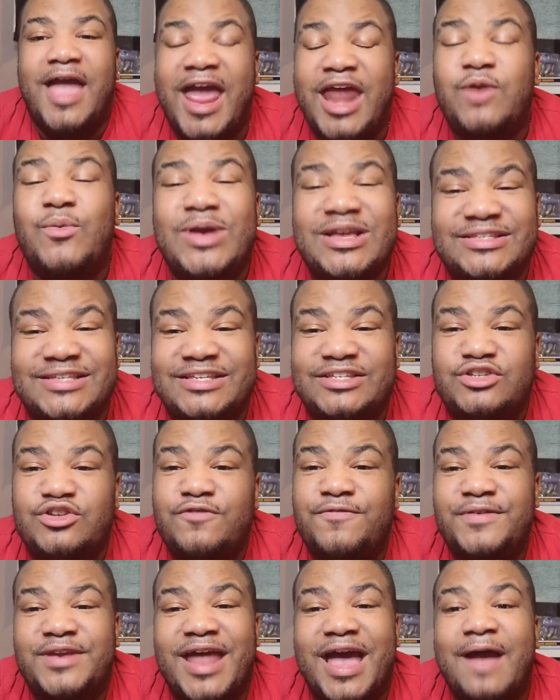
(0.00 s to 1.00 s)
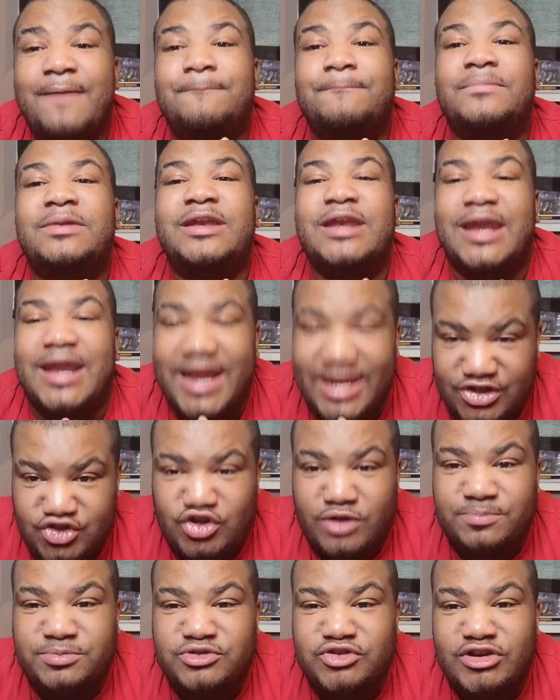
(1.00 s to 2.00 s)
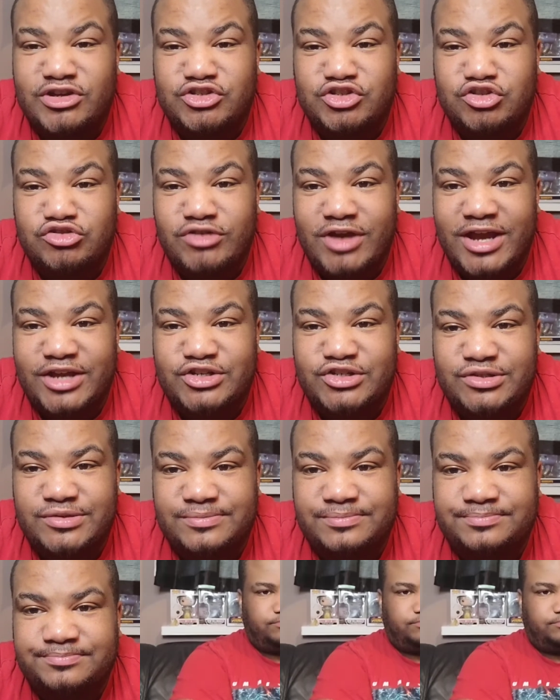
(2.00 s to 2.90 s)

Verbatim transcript: Anyways, that's enough of that. Let's jump straight into the reaction.